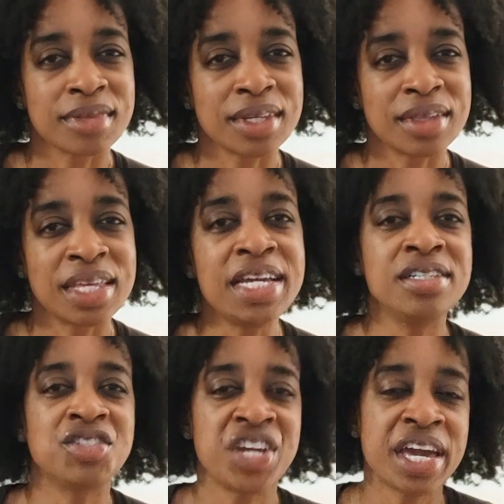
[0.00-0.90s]

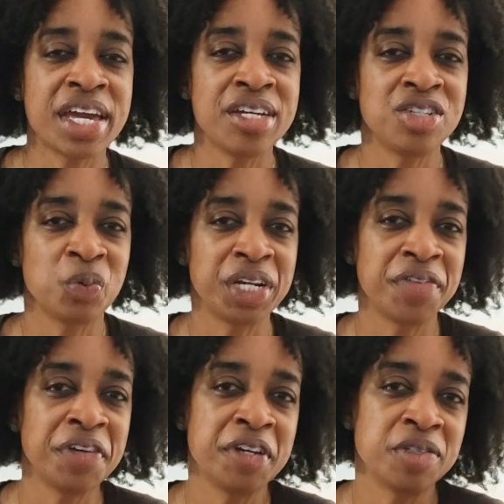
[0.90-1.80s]
things change or
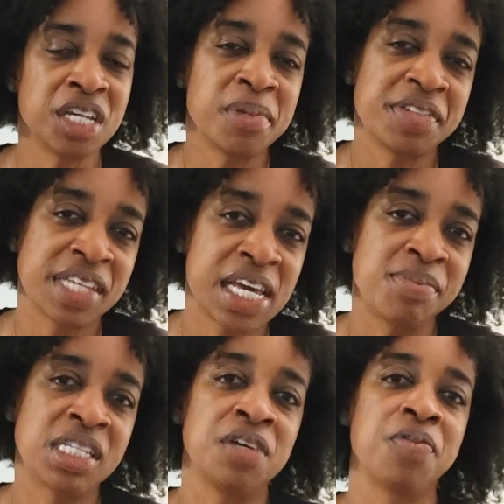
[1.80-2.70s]
whatever, even though some of the same
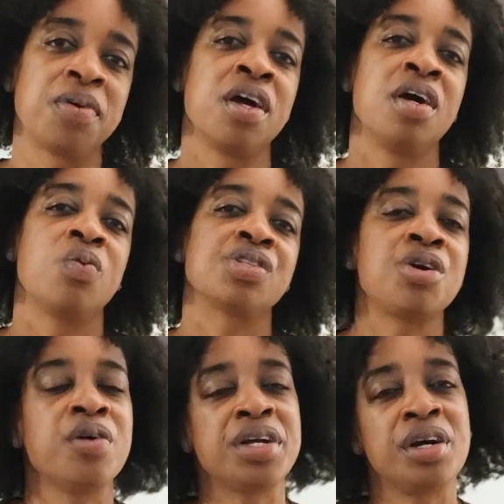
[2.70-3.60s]
stuff was
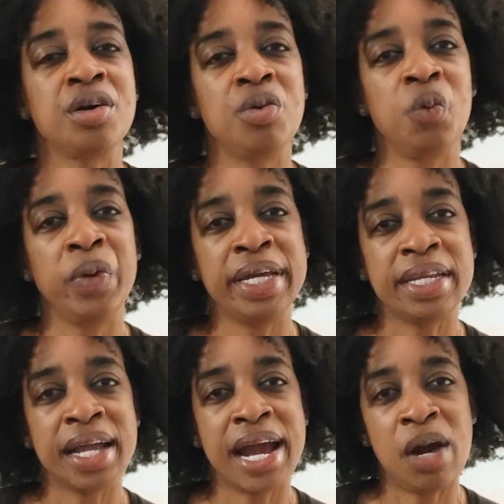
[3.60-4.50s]
going on
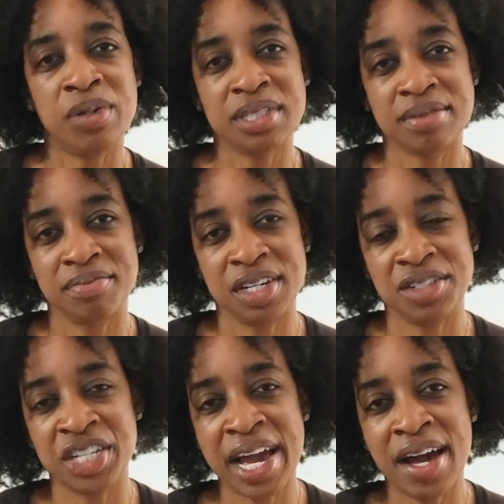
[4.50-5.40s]
when I was a
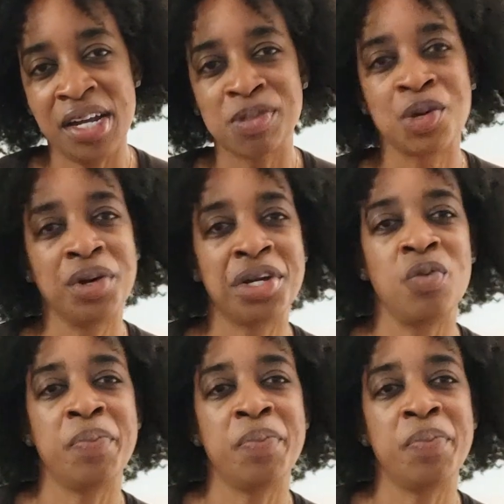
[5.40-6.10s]
child, it was going on